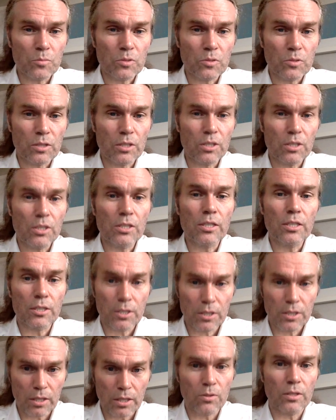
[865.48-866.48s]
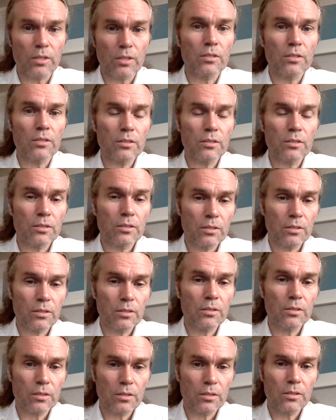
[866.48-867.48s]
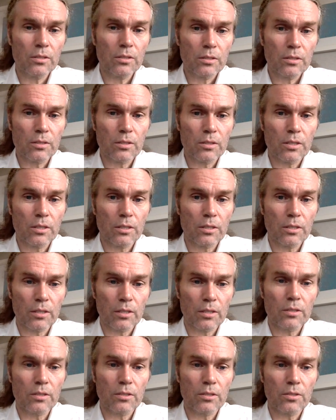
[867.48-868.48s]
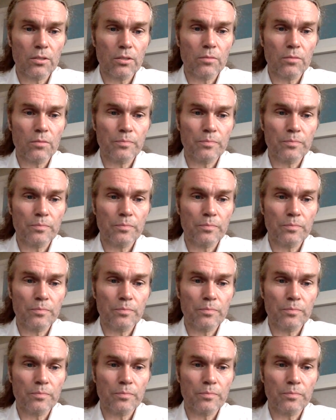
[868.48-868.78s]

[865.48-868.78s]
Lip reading: It's still secret in England. So.